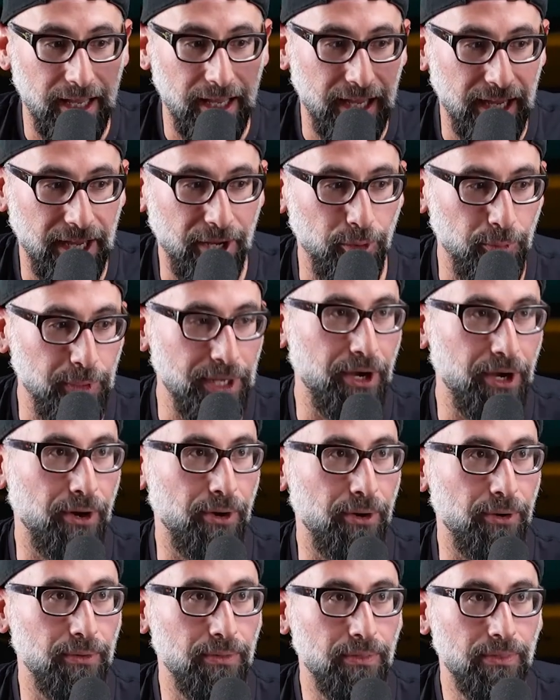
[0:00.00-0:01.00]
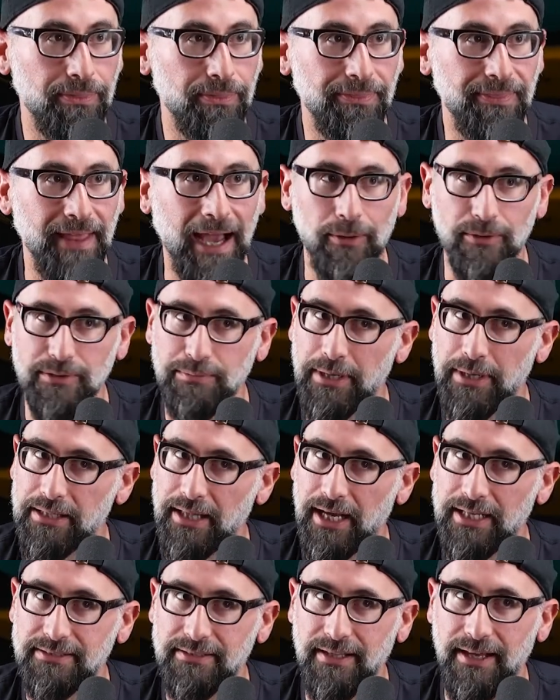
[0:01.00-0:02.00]
Here we go. That was my
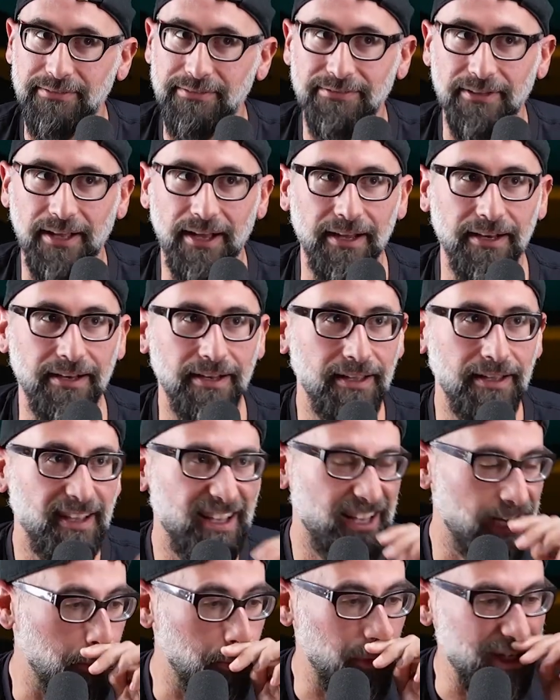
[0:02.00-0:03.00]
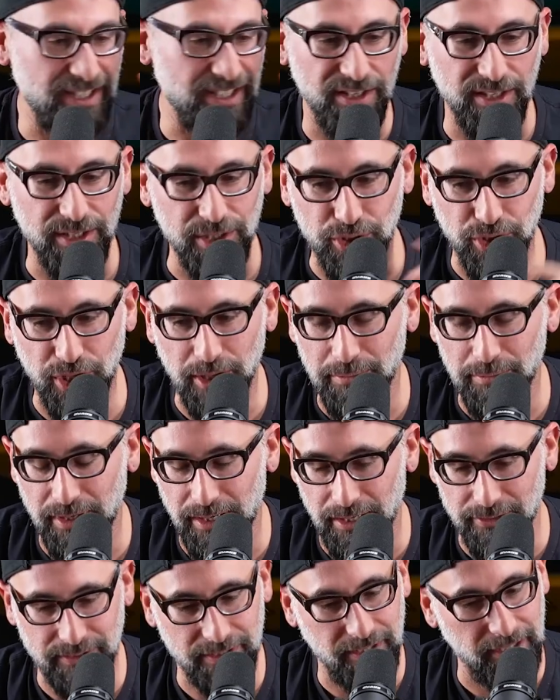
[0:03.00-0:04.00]
last lifeline. And I went to the gym
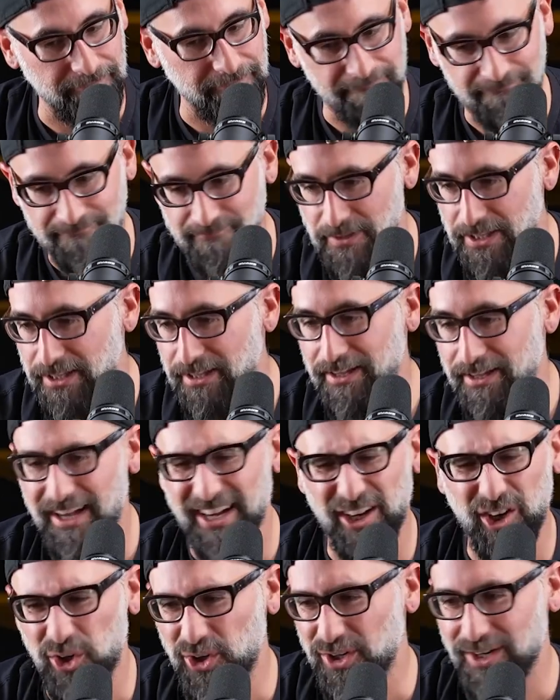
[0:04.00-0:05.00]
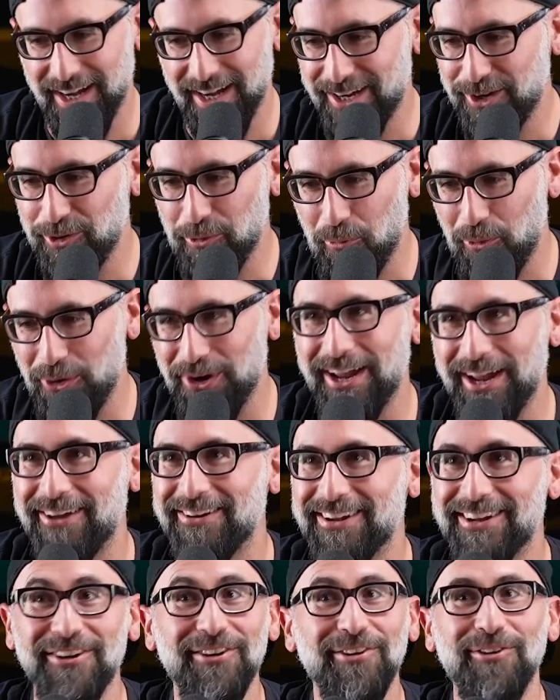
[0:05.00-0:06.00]
and I was like, I couldn't work
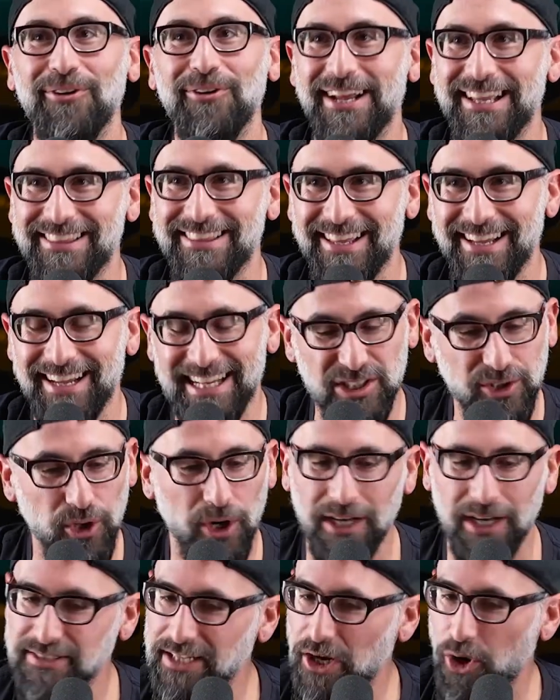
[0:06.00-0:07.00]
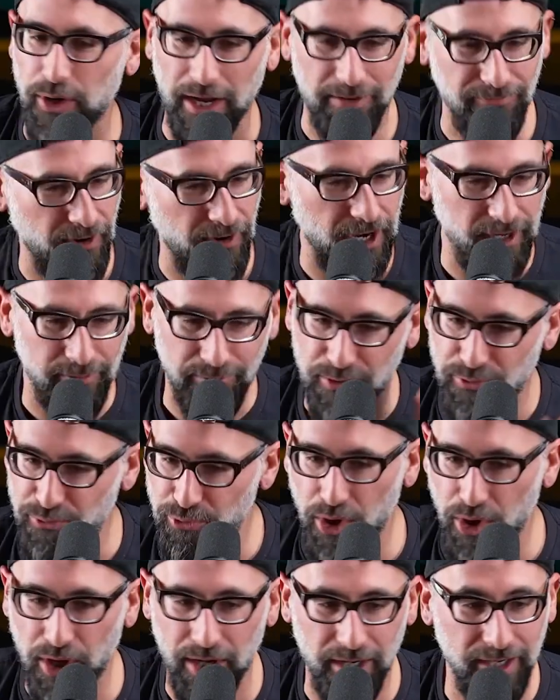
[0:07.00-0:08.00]
out. I couldn't do anything. Yeah. I was like, okay, fine. I'm going to
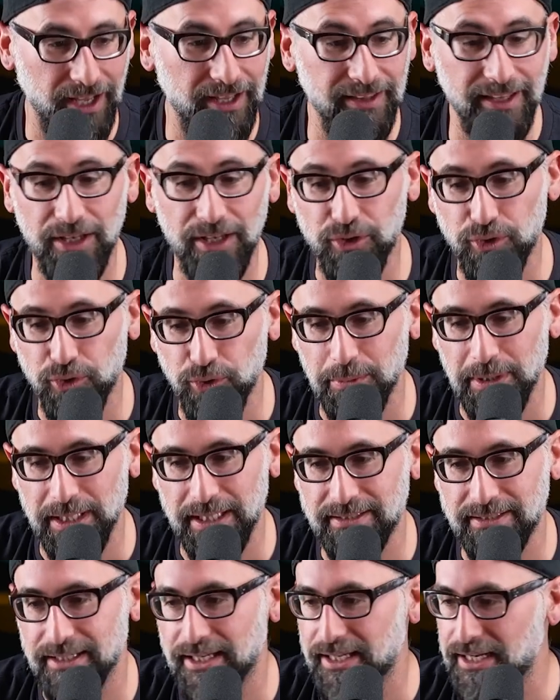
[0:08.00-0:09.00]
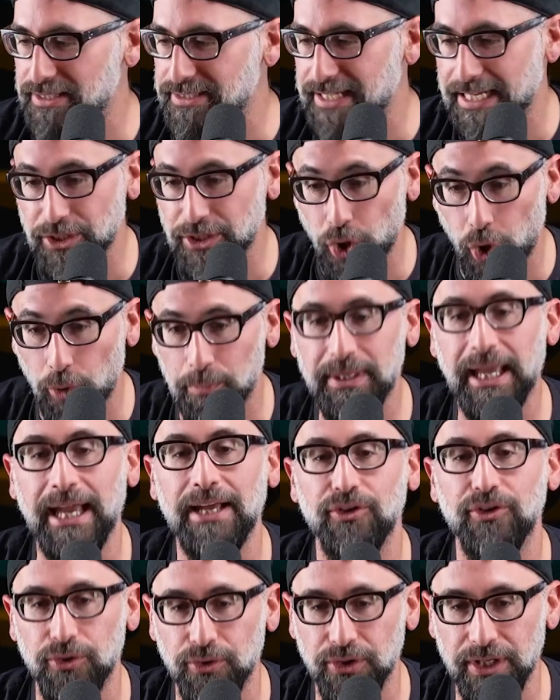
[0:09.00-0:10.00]
run. And then 2 minutes in, I was like, nope,
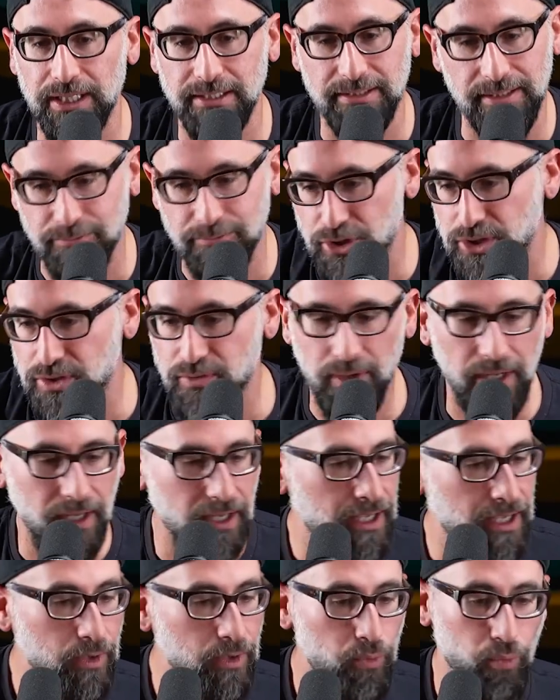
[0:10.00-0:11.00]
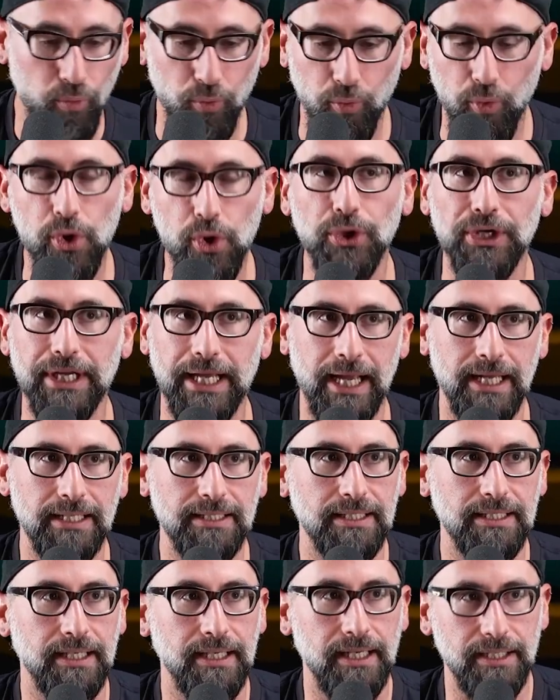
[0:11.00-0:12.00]
can't do this. I'm just really
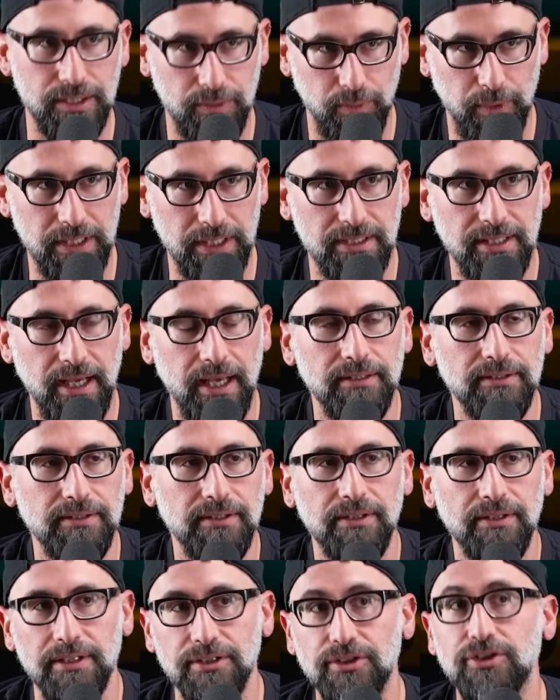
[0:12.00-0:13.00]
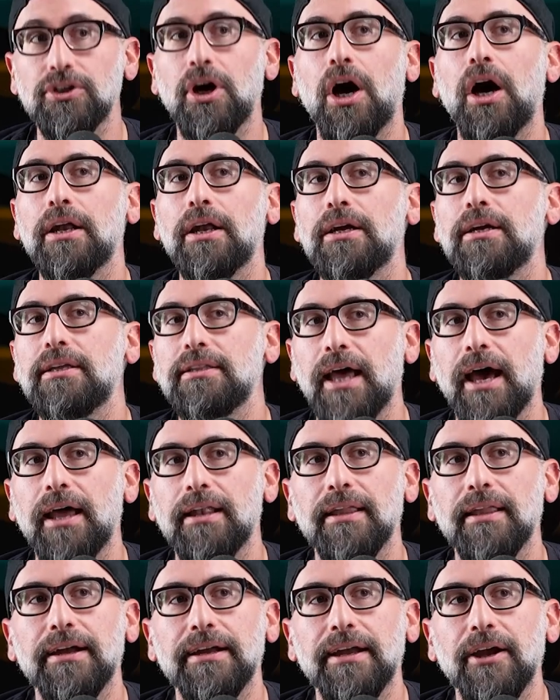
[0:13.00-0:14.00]
antsy. And I just went and sat in the sauna and
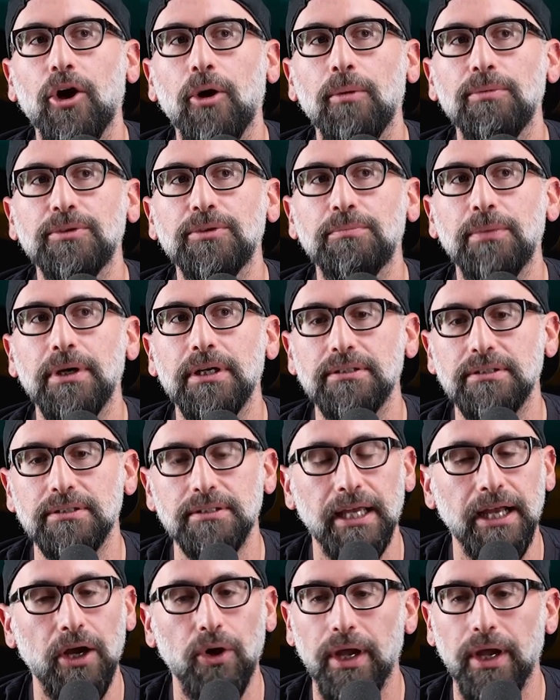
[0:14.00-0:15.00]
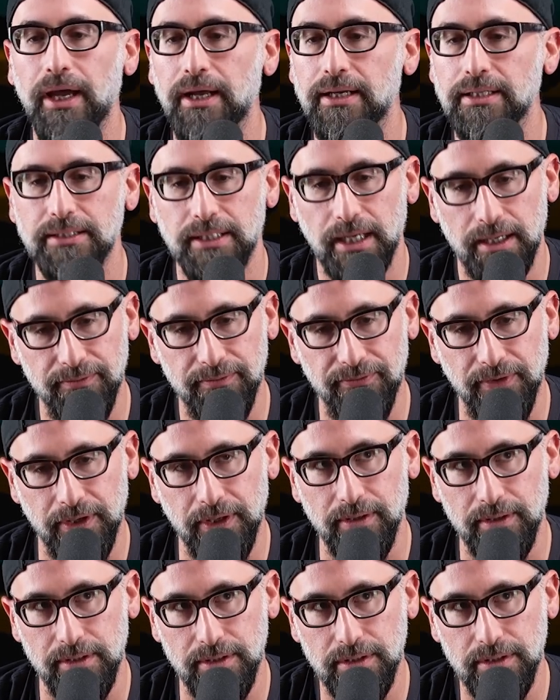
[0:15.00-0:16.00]
that like helped. But it was just like, okay, I just got to
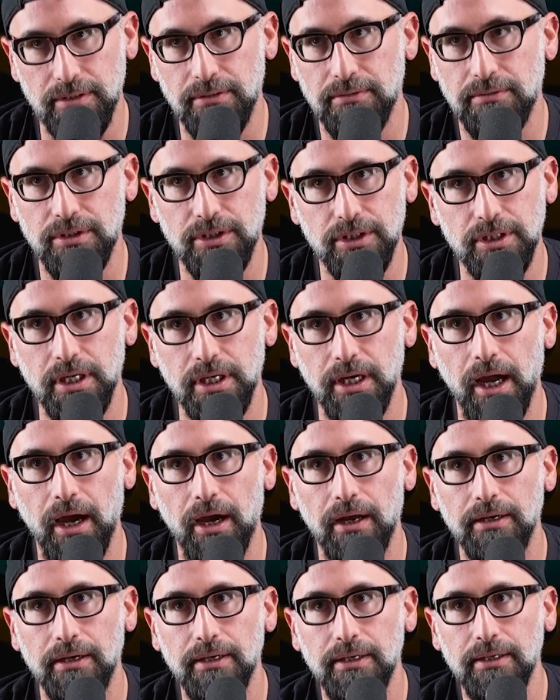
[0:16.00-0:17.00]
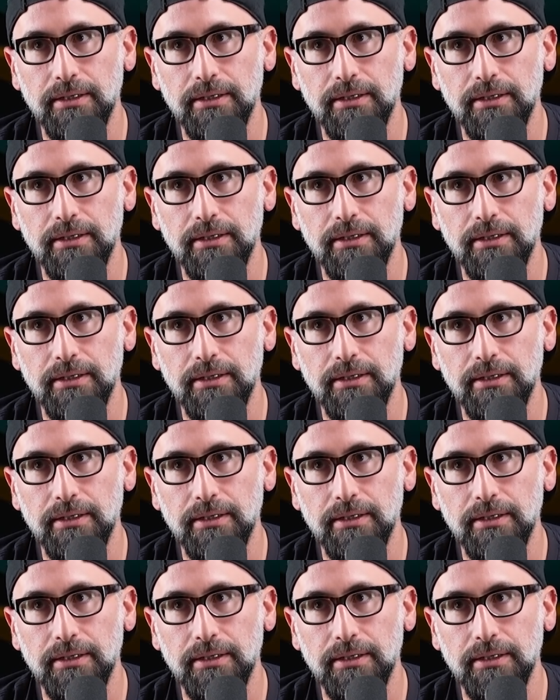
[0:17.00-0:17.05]
figure this shit out.